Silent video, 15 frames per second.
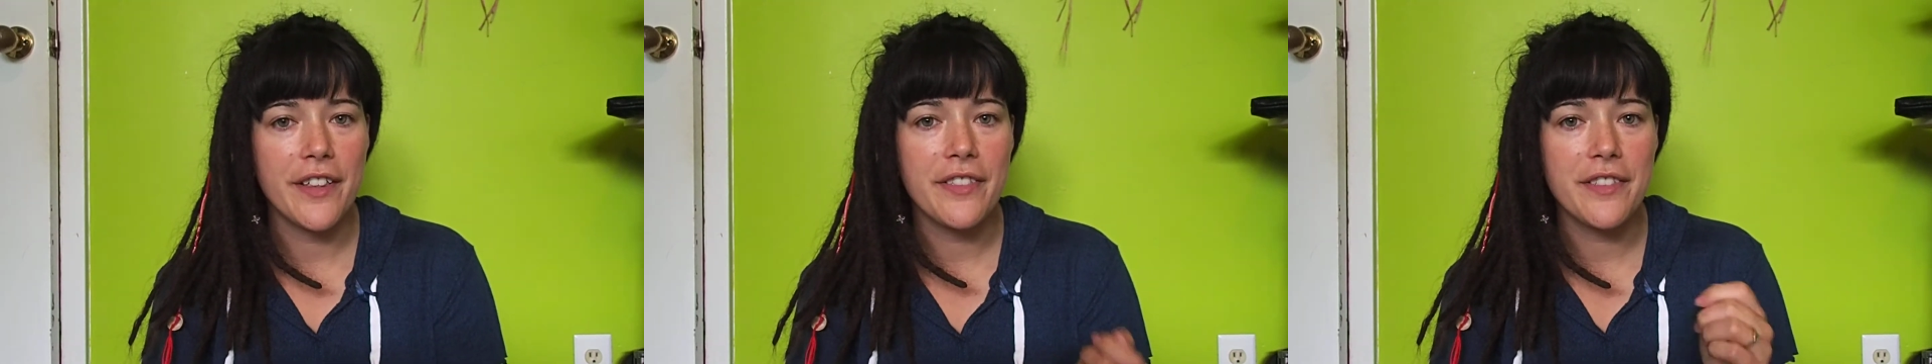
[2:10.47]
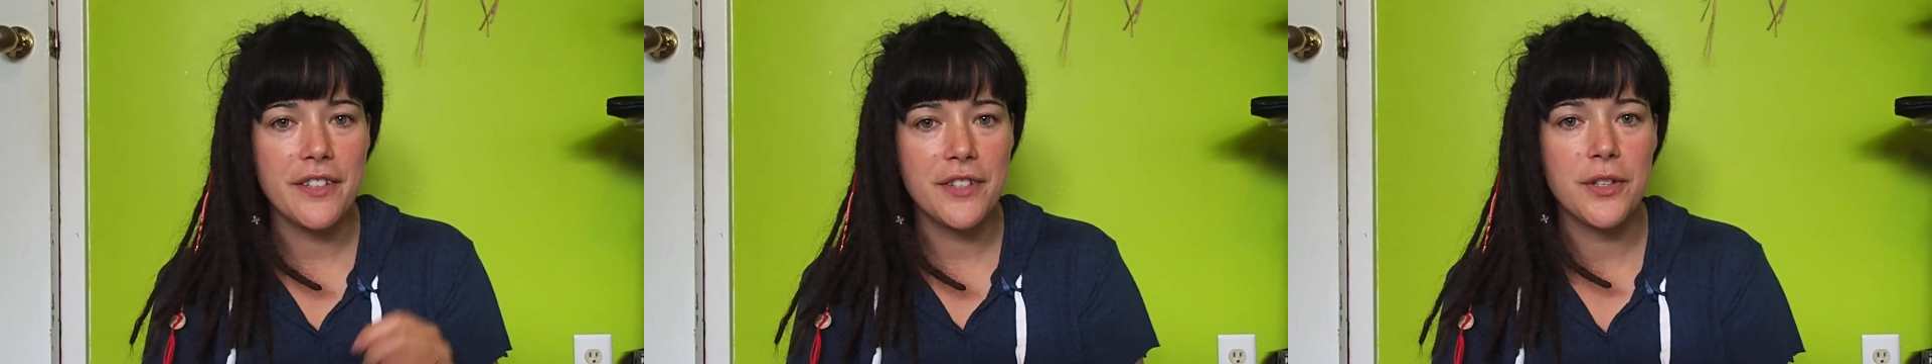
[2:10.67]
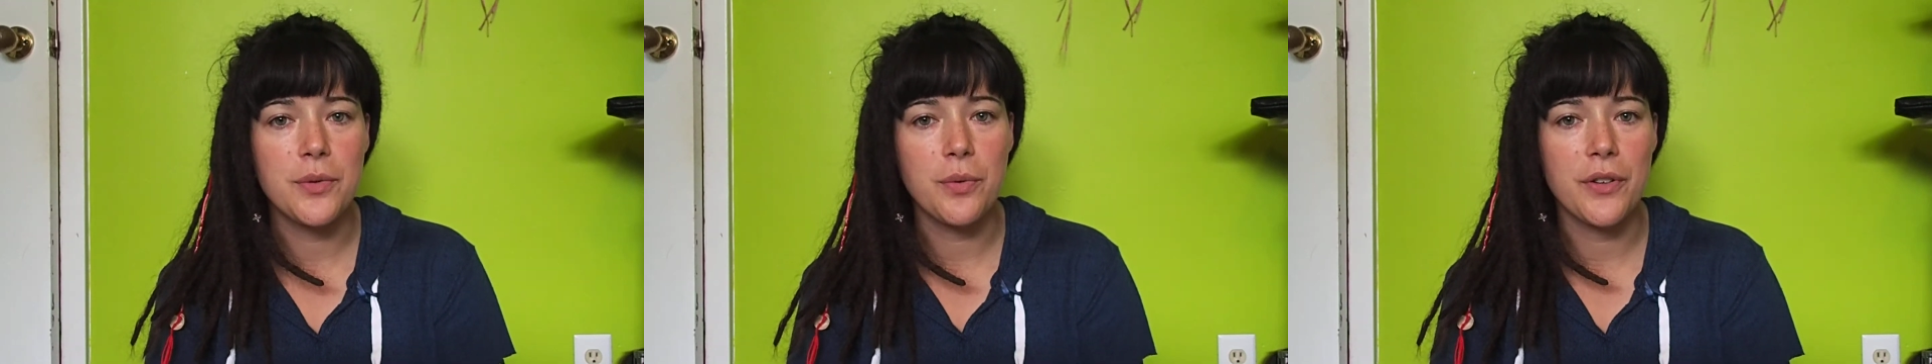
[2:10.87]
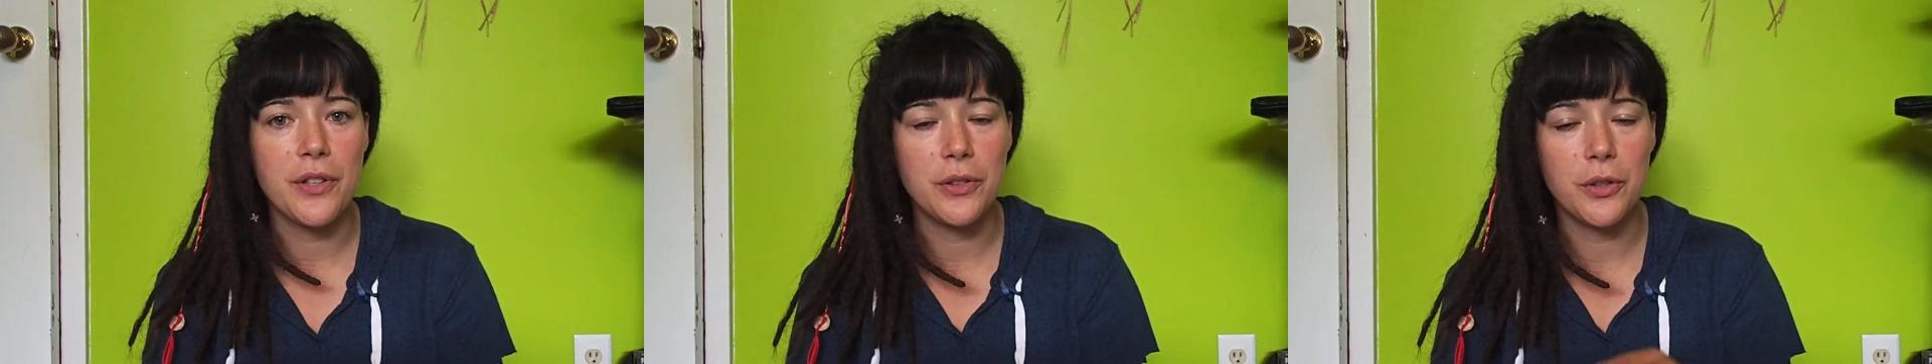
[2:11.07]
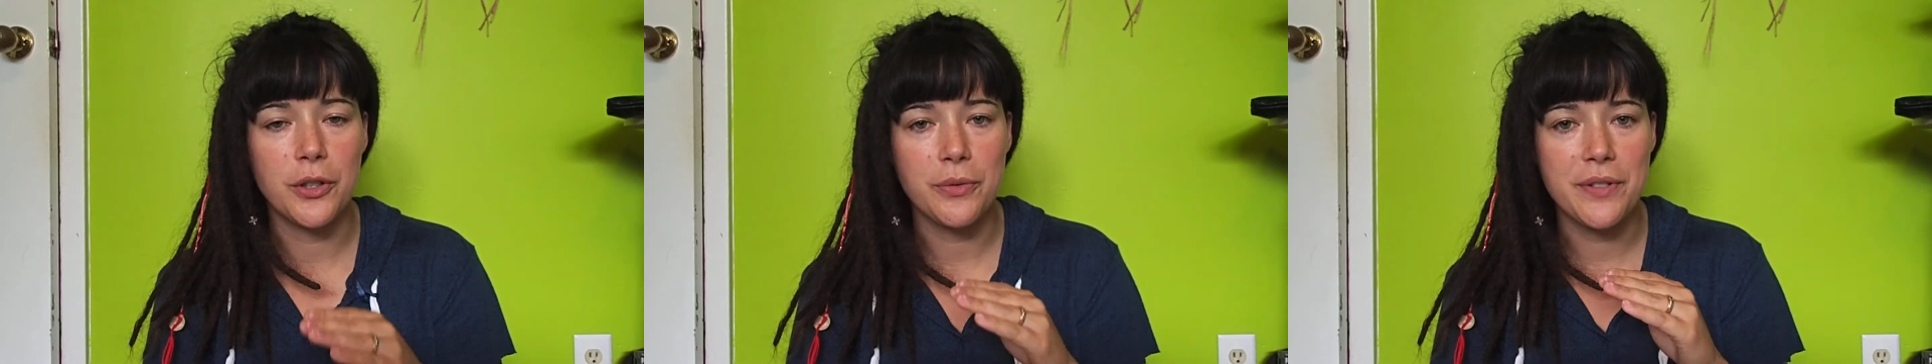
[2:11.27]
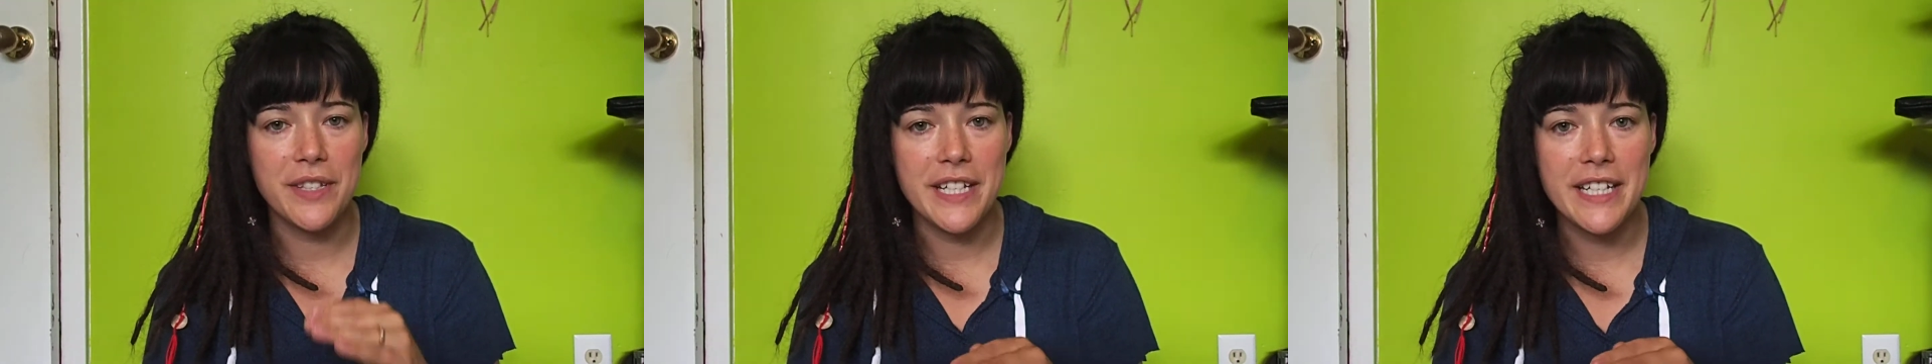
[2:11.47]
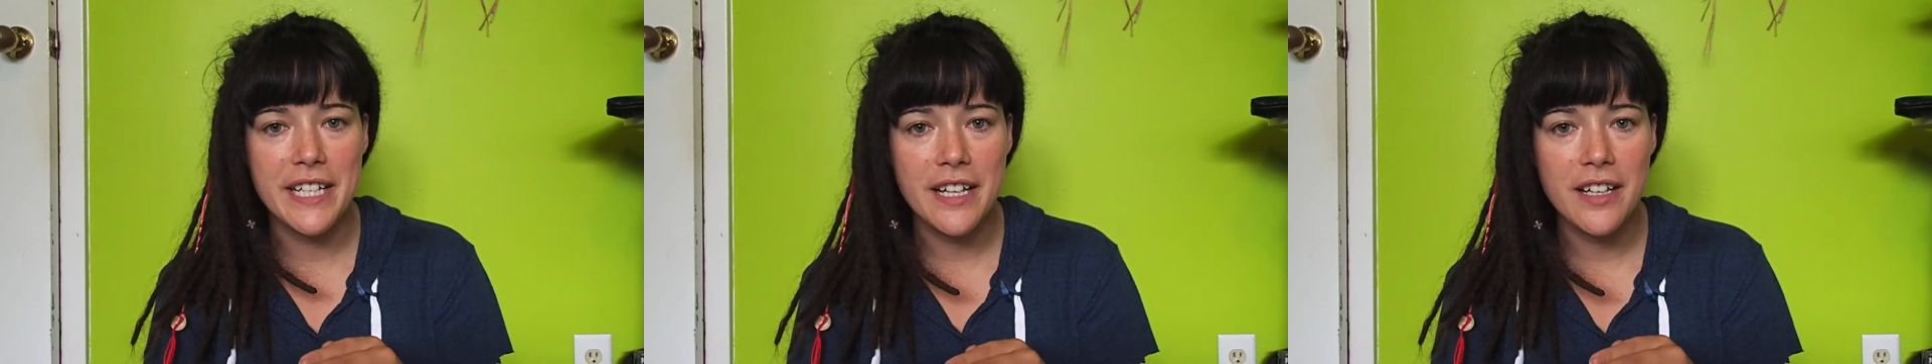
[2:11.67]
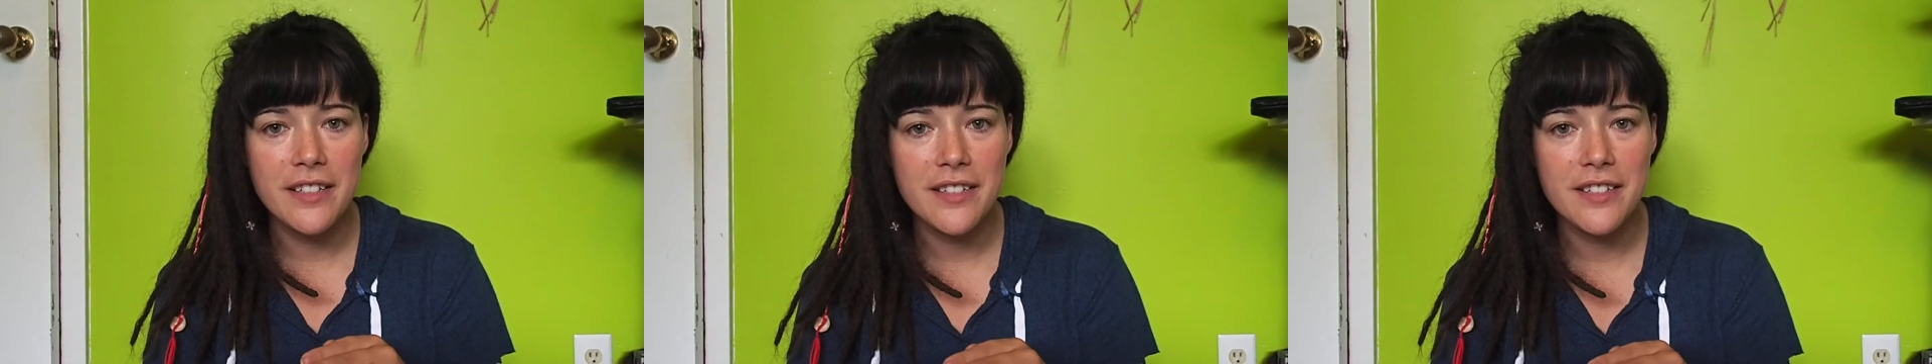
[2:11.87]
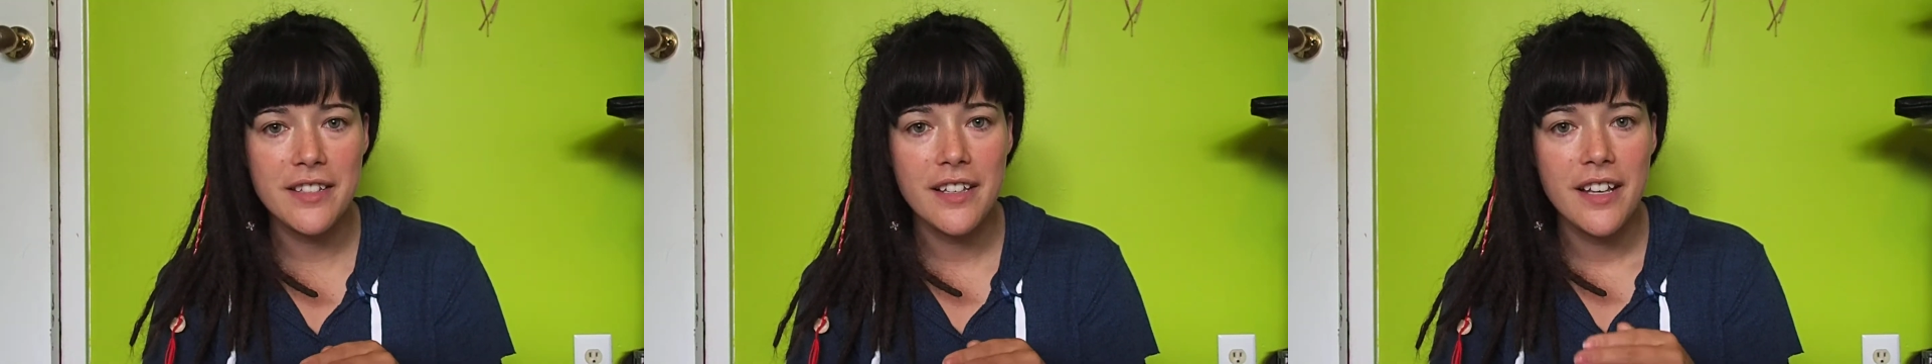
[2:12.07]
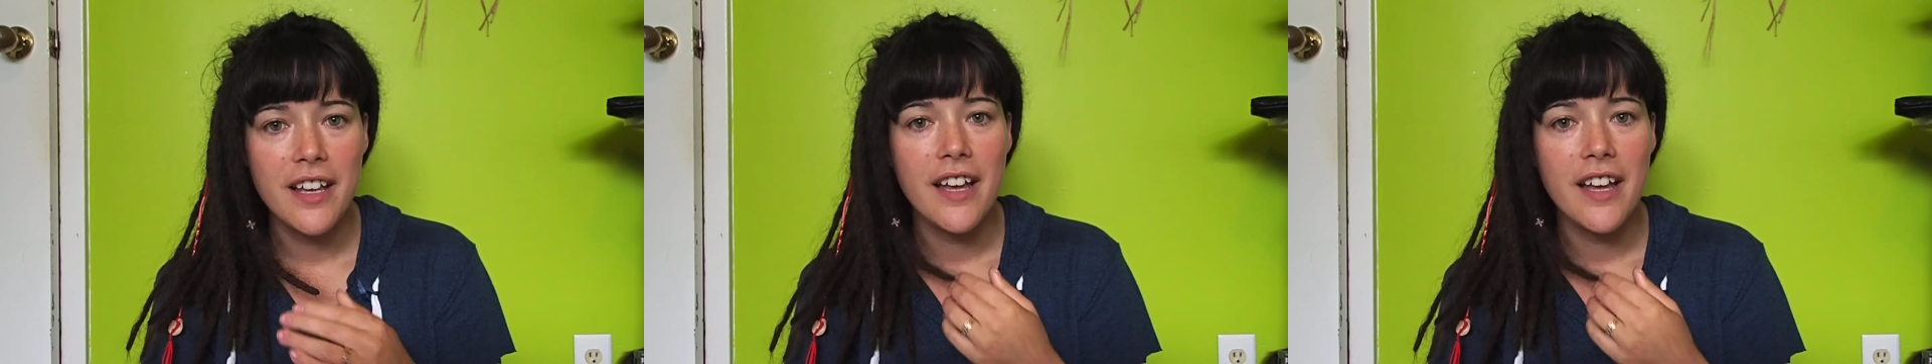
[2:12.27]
that this is where the Lord was leading us,